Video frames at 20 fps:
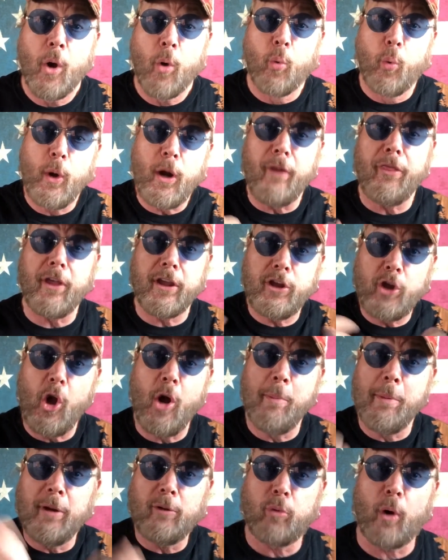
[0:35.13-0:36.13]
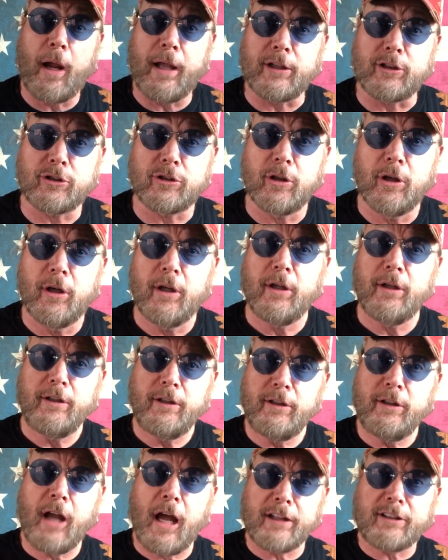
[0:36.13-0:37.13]
We're the human race,
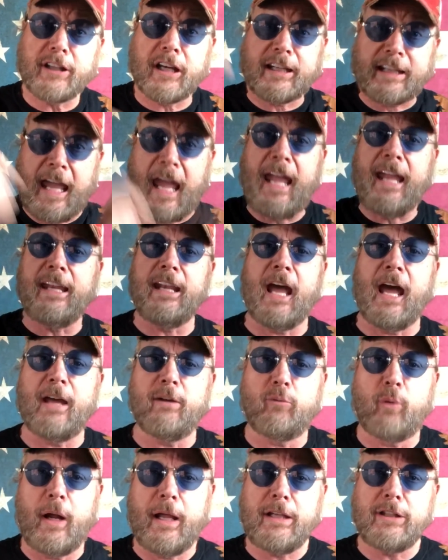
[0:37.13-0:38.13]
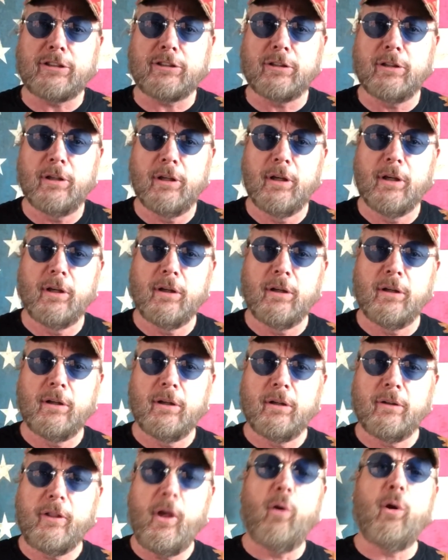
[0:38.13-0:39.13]
not the canine race.
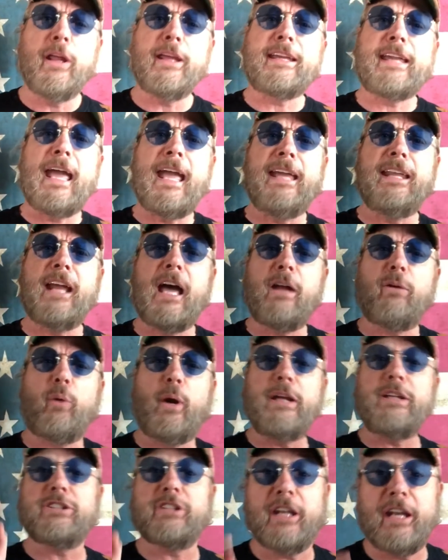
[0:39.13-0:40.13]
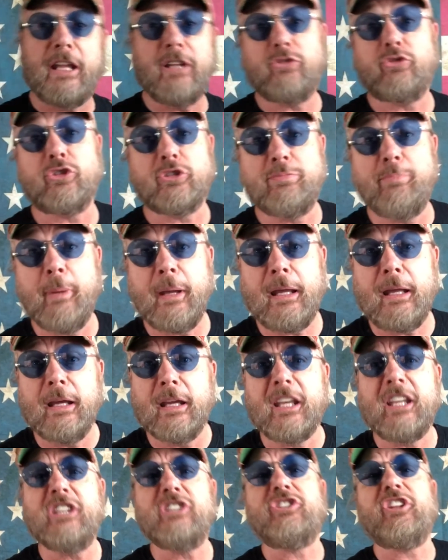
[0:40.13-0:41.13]
The only canine race that interests me
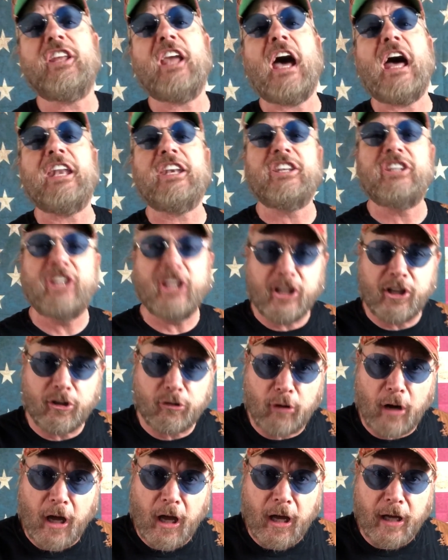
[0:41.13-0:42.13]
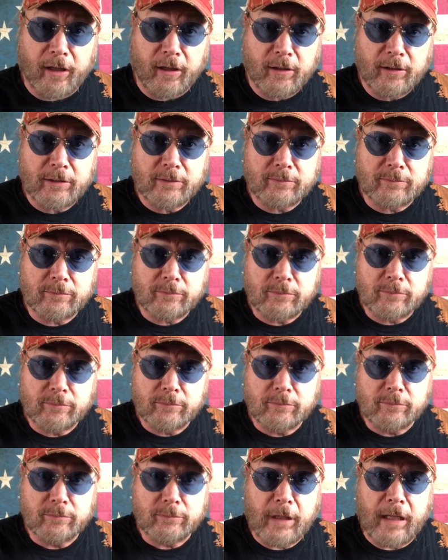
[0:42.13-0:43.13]
is the Iditarod.
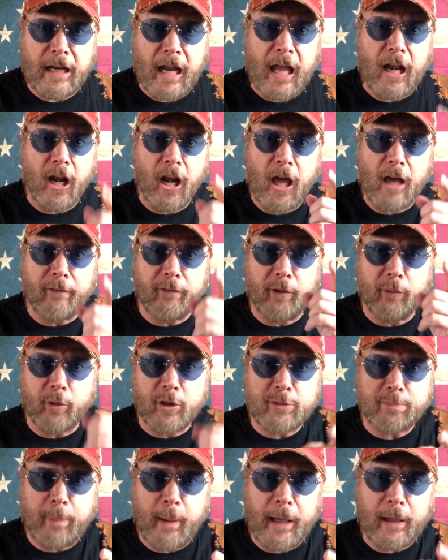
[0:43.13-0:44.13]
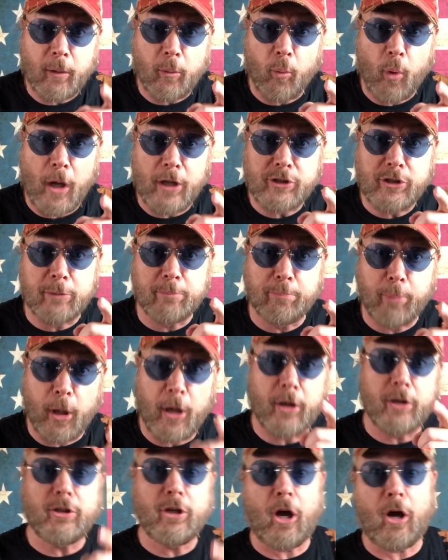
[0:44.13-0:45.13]
And I love and respect watching
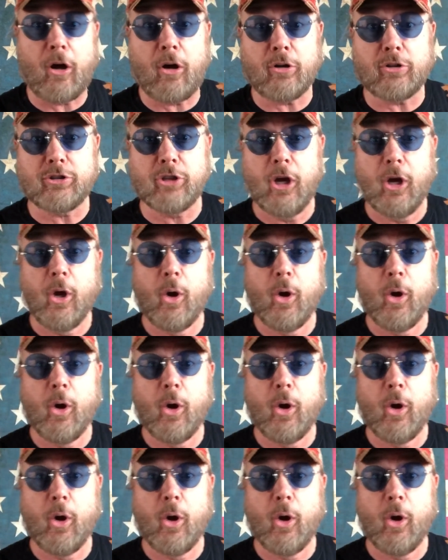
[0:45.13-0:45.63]
bird dogs